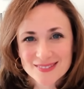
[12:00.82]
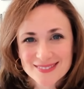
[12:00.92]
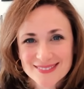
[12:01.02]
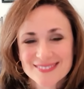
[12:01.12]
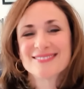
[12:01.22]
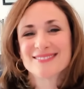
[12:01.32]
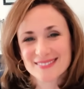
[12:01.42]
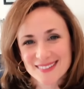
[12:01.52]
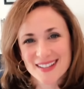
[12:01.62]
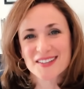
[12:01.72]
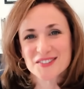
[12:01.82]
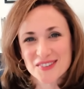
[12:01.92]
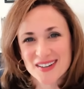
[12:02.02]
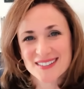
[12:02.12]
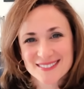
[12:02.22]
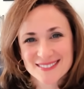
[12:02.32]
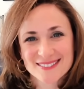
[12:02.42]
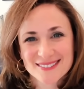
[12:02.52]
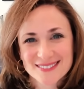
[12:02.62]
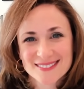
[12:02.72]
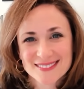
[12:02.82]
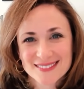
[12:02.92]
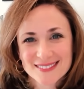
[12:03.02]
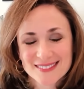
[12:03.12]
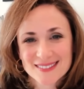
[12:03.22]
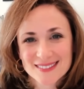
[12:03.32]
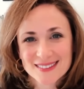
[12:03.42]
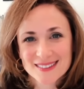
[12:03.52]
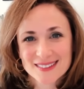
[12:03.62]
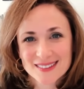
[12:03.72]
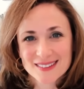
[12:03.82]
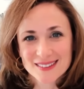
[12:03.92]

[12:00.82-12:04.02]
No words are spoken by the person on screen.